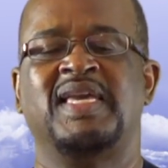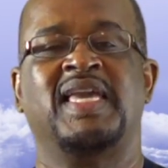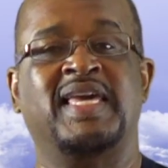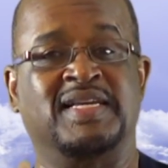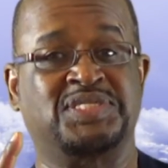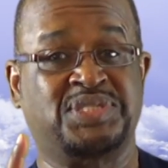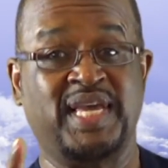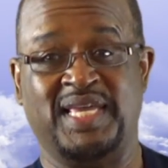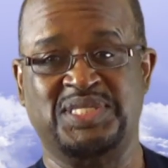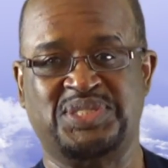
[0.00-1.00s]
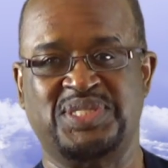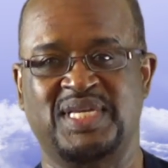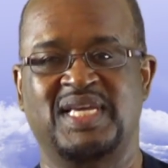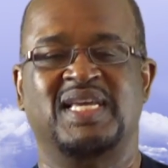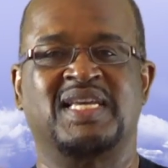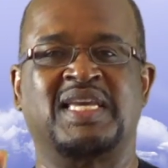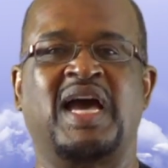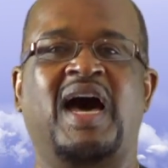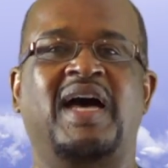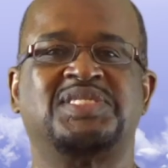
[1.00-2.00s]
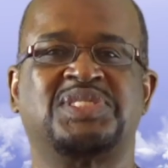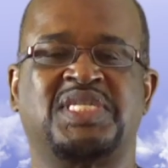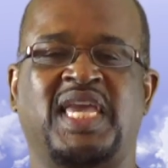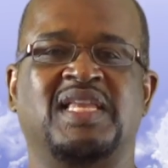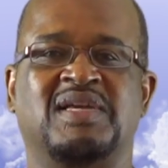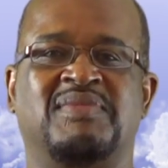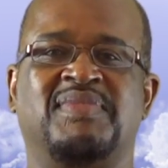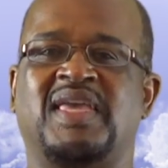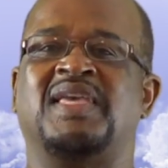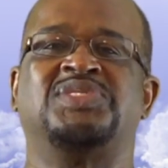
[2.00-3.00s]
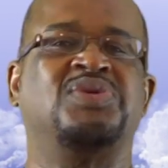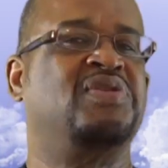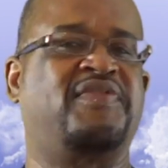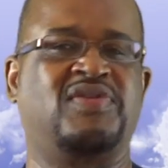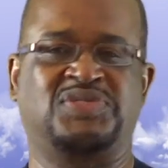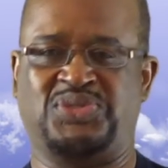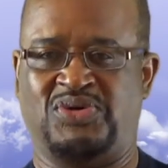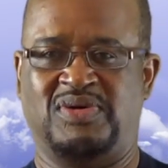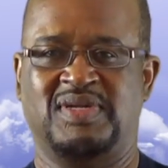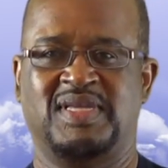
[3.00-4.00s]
In a sense, God's kingdom is universal.